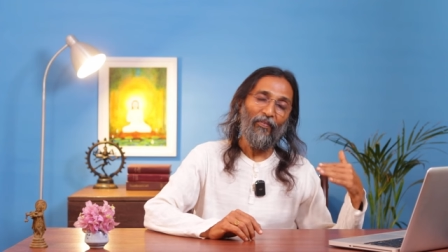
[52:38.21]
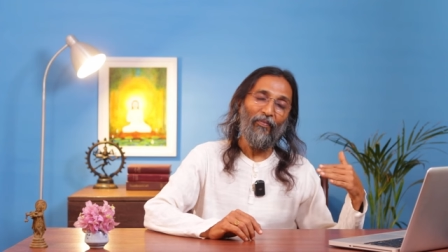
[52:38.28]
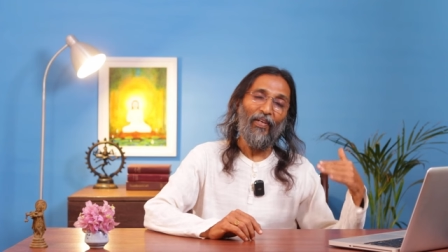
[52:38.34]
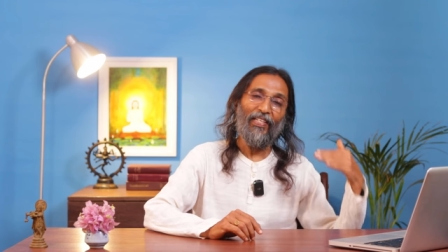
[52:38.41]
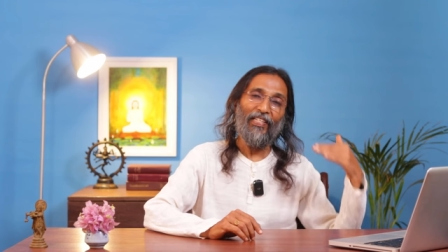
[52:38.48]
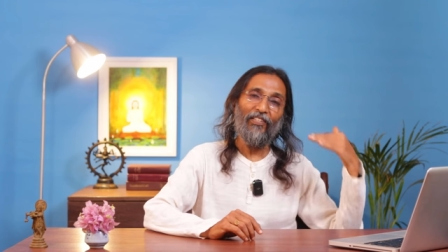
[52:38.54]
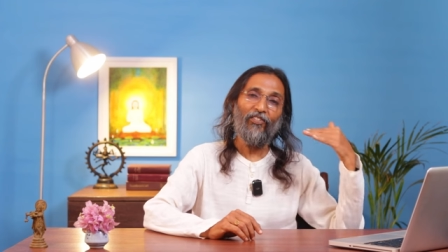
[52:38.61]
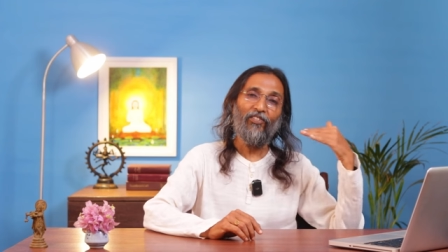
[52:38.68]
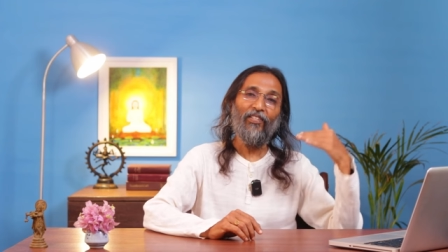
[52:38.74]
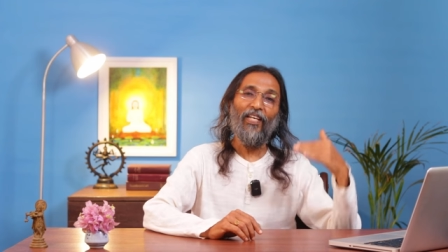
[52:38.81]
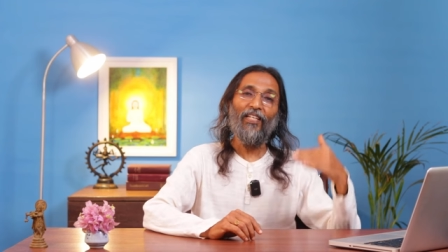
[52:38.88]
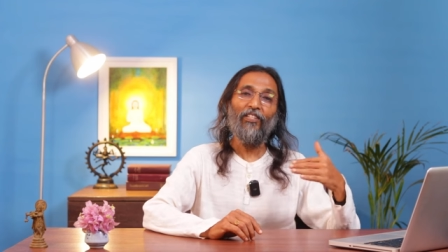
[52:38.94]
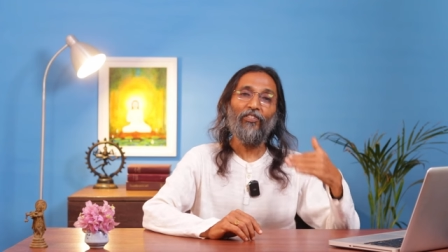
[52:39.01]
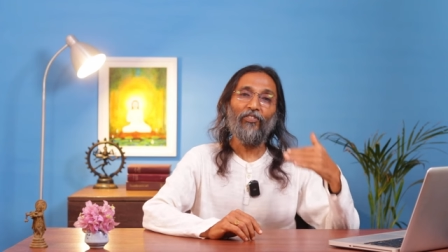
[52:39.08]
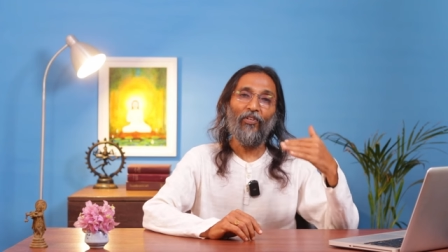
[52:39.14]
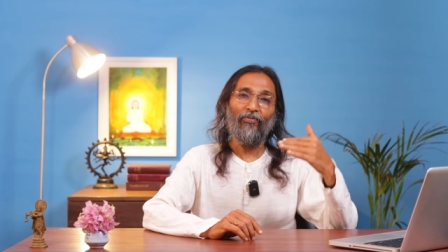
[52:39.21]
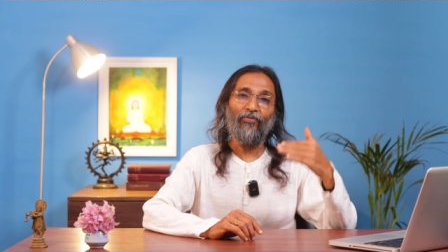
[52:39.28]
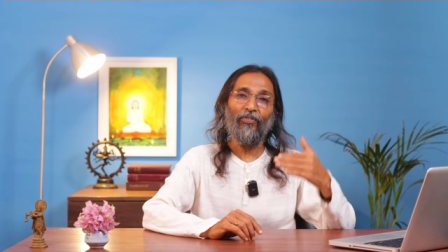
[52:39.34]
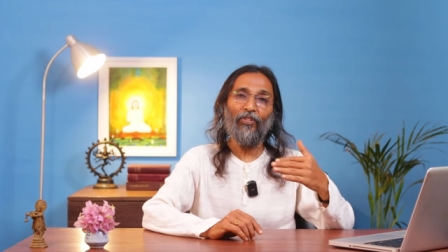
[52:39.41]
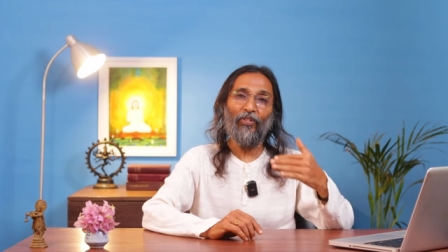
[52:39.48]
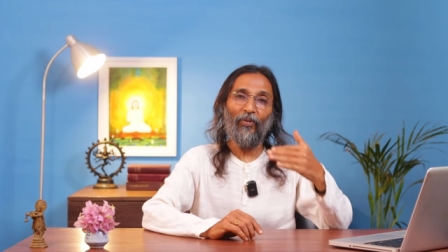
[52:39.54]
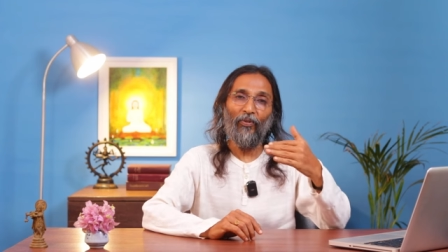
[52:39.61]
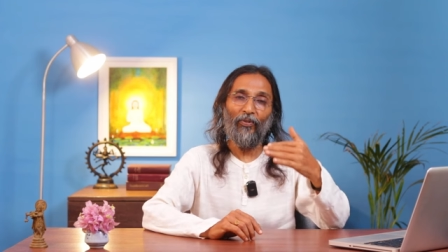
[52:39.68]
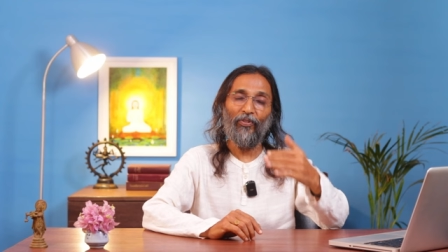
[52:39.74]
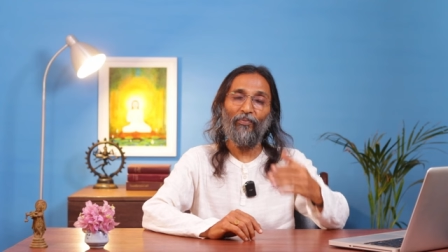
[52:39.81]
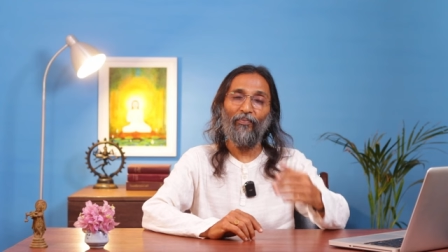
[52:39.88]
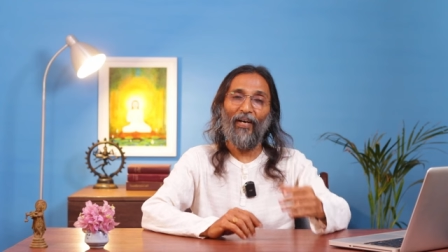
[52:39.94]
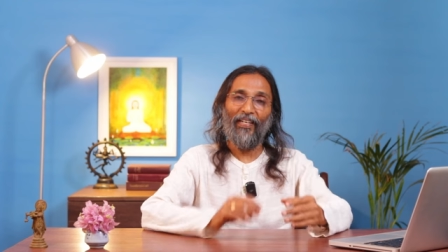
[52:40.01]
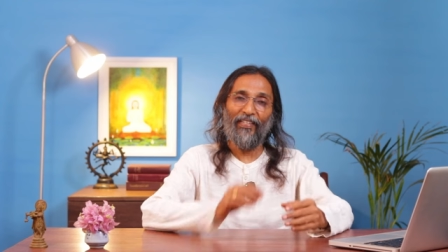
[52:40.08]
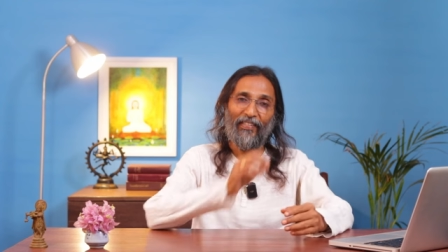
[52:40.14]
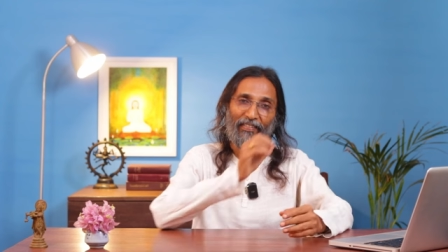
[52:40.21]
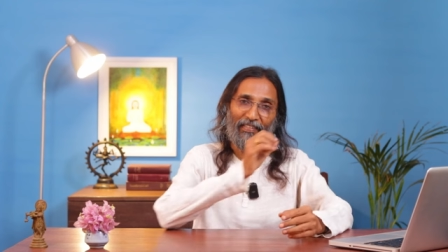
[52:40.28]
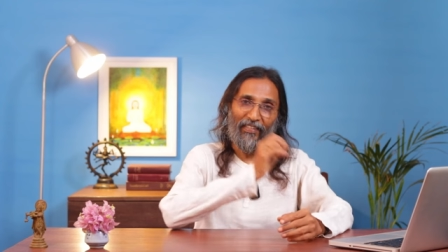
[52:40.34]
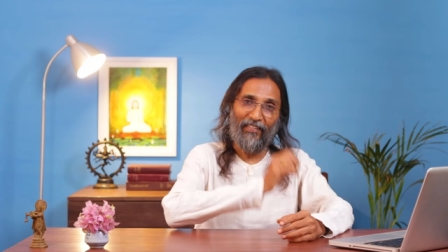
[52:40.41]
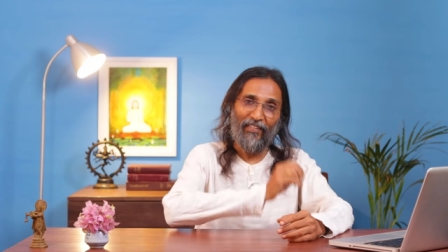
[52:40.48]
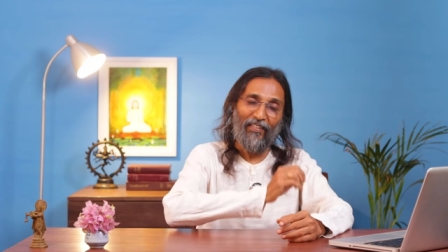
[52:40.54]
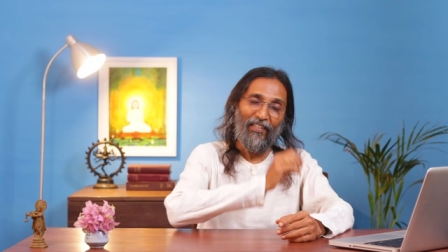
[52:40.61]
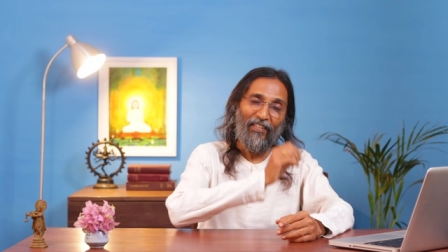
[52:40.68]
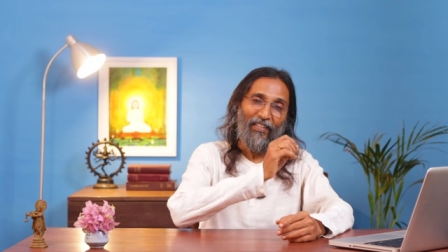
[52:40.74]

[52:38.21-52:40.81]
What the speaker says: various stages of growth marked